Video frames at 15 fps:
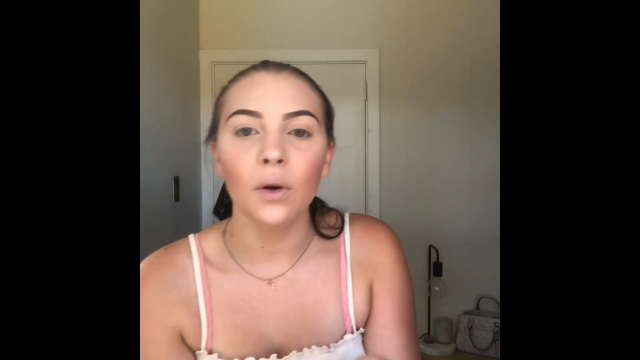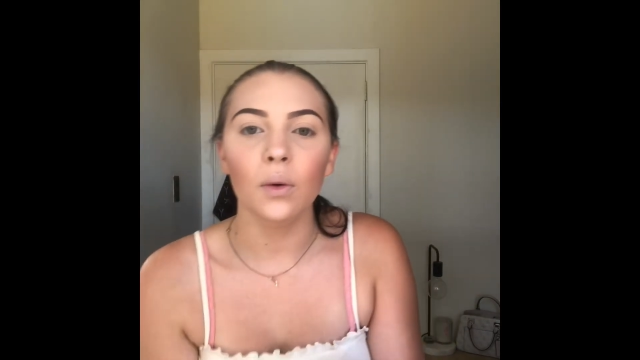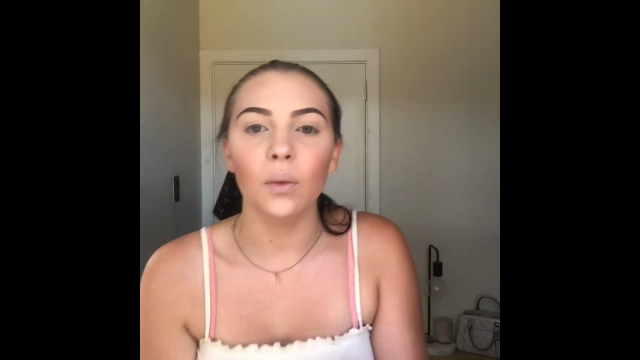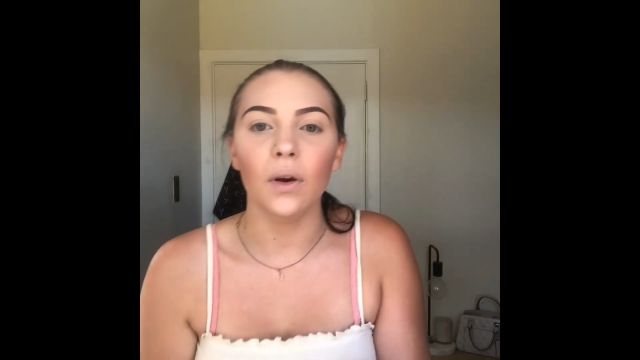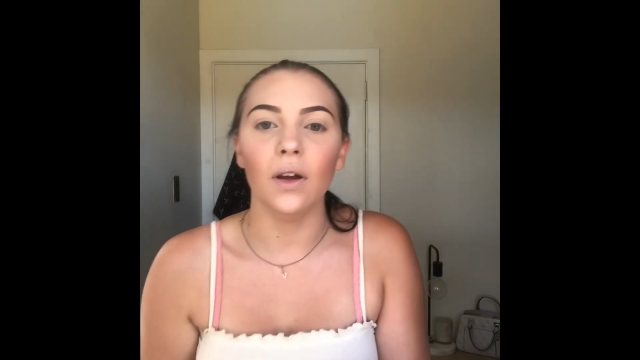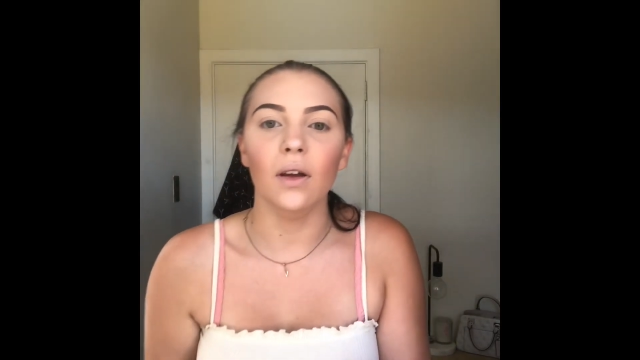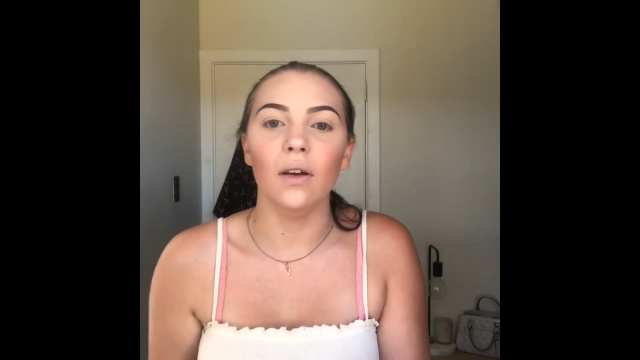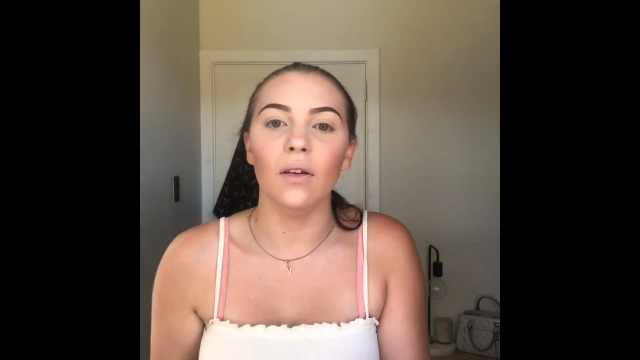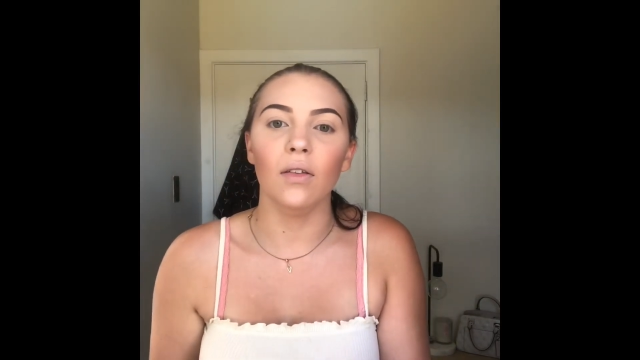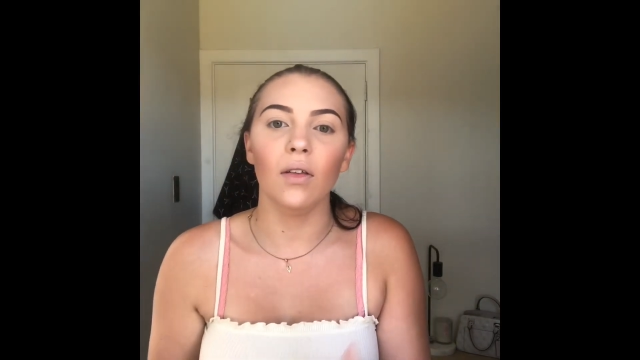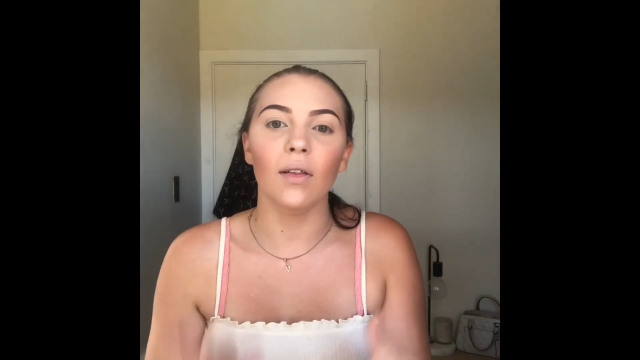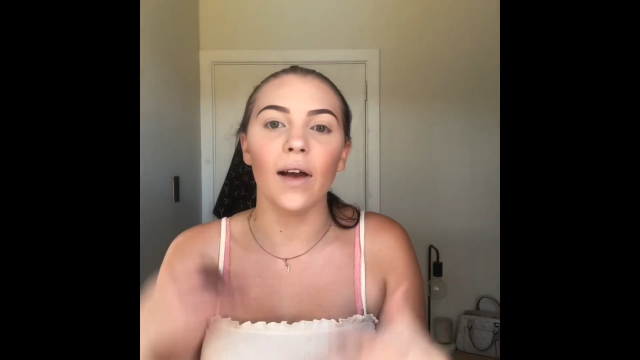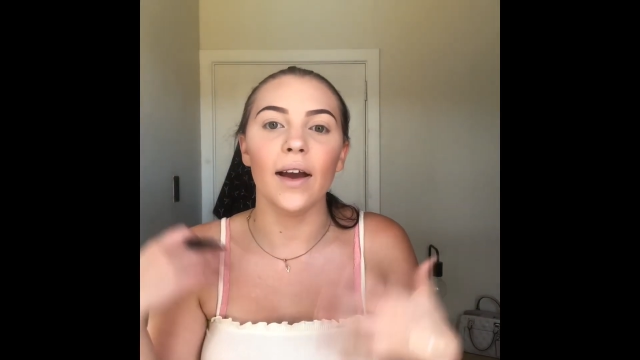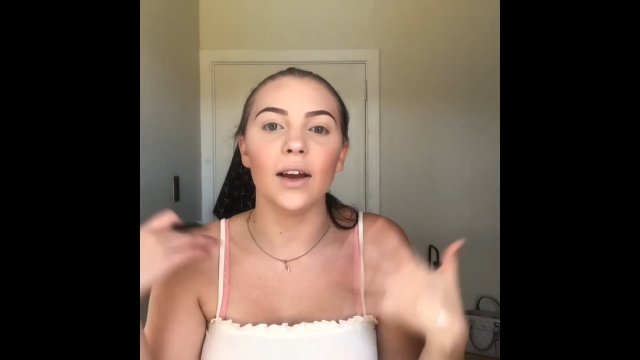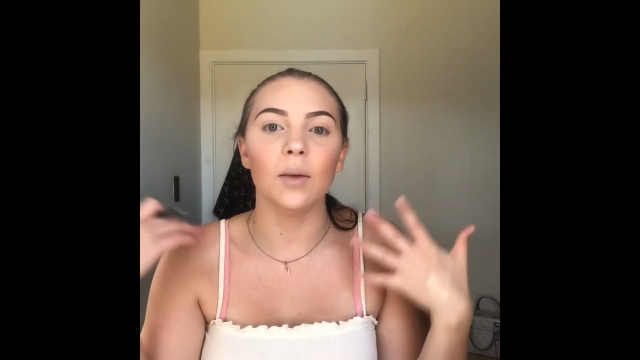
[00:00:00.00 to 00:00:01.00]
with
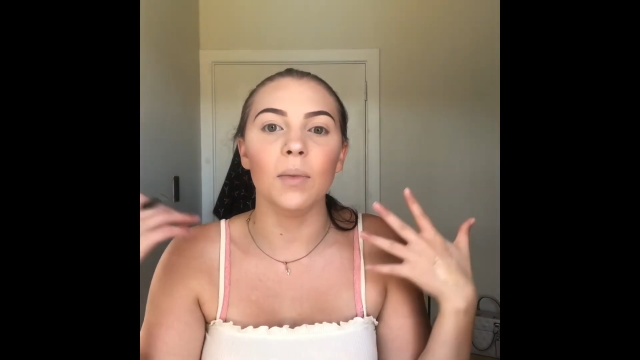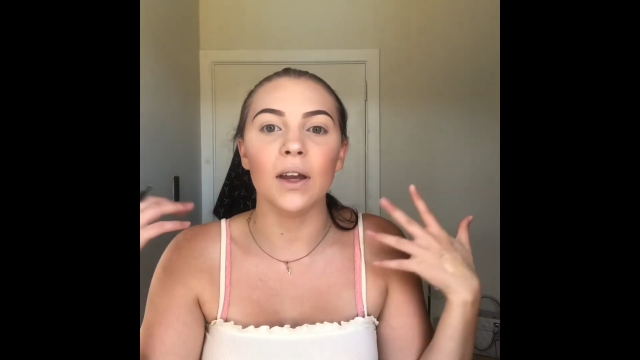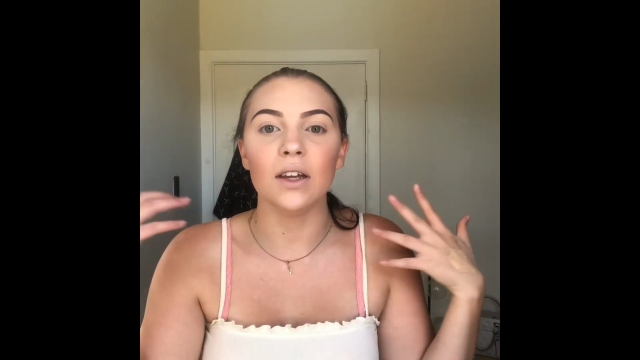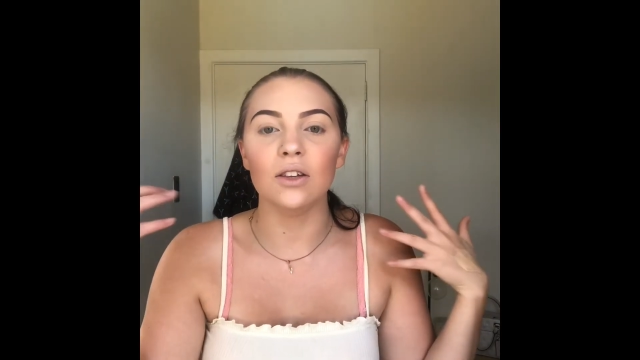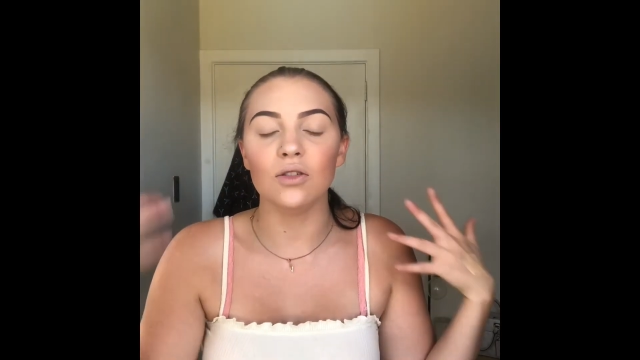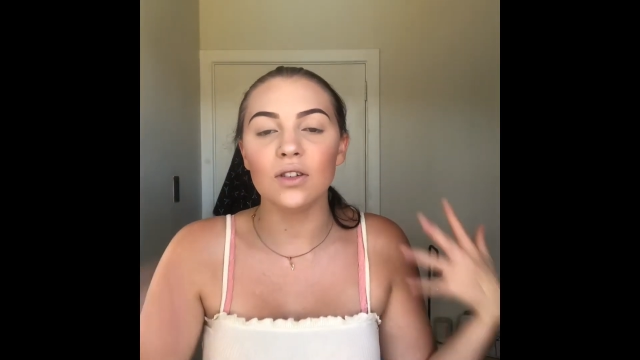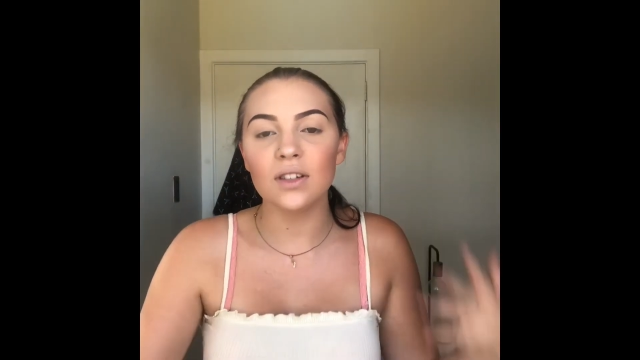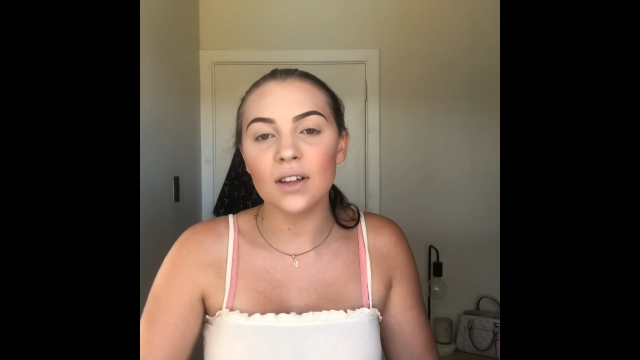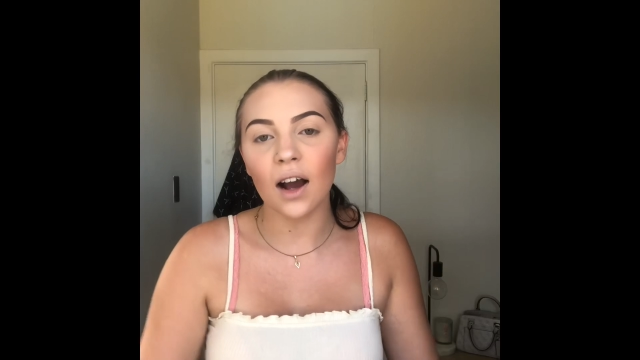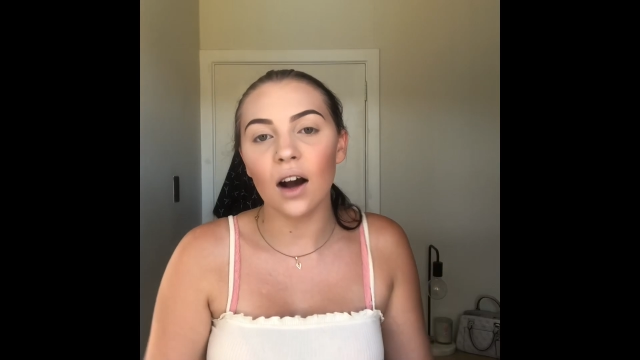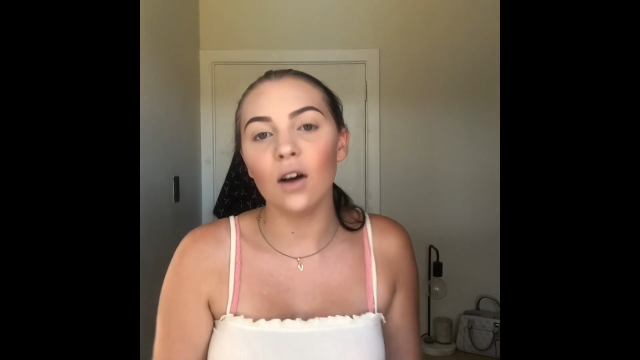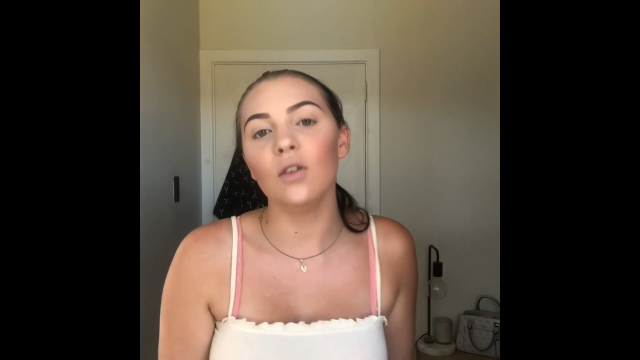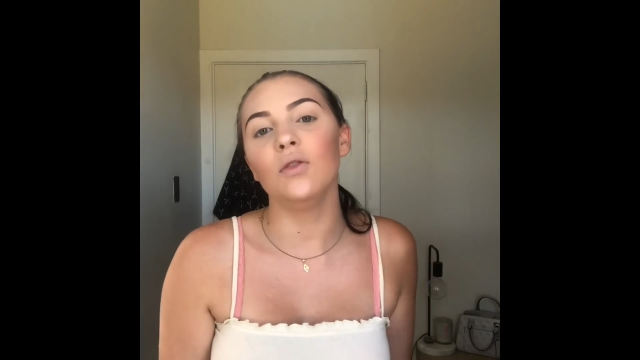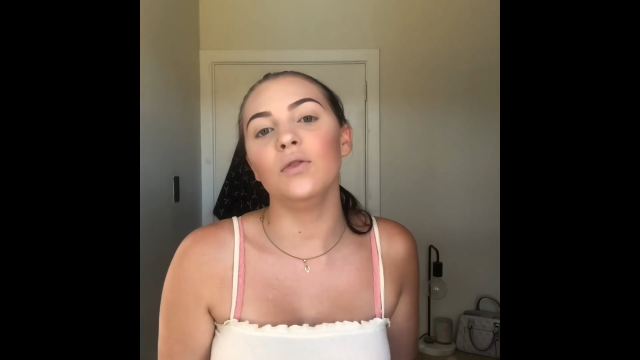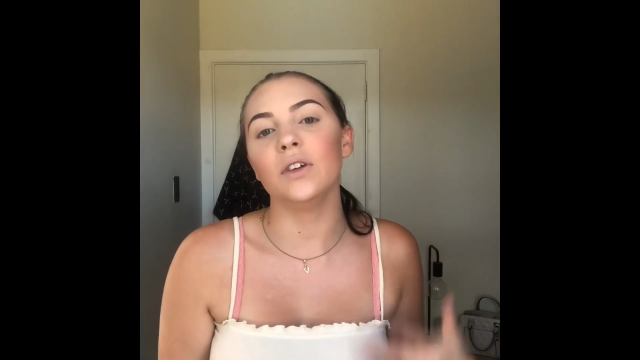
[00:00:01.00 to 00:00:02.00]
like being
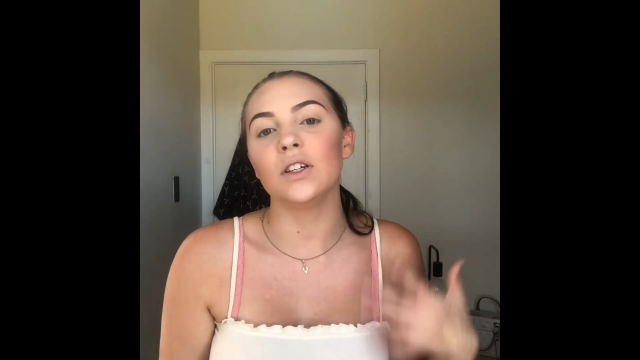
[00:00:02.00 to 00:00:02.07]
yourself,